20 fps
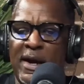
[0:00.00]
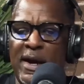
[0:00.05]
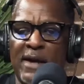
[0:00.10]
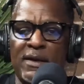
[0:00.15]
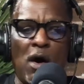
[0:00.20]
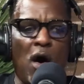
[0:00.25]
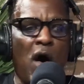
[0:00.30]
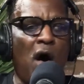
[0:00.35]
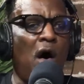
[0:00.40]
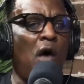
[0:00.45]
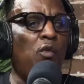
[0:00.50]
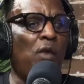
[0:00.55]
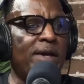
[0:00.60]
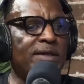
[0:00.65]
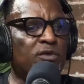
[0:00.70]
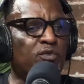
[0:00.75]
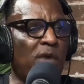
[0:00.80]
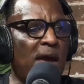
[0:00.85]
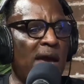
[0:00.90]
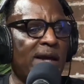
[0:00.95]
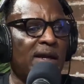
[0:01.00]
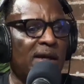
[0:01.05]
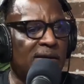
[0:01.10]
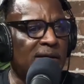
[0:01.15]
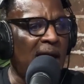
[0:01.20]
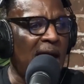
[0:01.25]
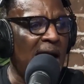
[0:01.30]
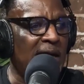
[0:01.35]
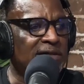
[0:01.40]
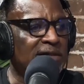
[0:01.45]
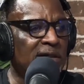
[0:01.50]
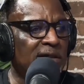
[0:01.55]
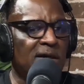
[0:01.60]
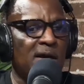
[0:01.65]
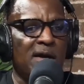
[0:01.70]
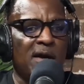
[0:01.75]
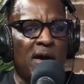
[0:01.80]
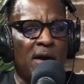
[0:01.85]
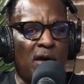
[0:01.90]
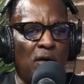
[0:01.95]
and always recognizing
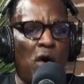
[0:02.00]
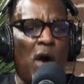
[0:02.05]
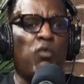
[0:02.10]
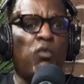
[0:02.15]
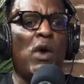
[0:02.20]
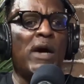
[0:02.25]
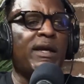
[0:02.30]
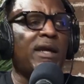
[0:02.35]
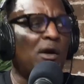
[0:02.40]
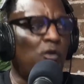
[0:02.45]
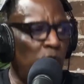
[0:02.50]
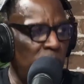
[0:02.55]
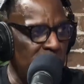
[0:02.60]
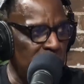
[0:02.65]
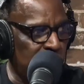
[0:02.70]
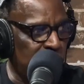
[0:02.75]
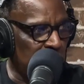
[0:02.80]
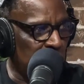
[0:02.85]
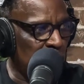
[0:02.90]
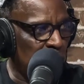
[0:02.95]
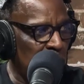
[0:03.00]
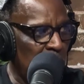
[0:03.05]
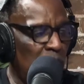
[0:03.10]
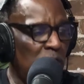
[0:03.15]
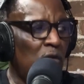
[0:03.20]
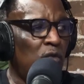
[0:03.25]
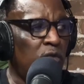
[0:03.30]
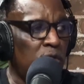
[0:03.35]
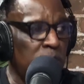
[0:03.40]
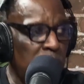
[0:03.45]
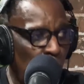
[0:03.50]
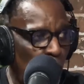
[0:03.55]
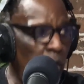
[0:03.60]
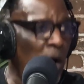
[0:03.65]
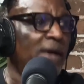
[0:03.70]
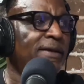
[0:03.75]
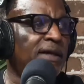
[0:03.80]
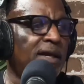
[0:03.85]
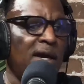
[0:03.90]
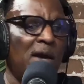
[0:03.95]
what can we do?
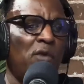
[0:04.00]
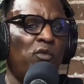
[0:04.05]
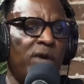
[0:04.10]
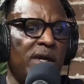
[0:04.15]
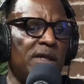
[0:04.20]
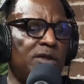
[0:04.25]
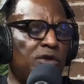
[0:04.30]
What can we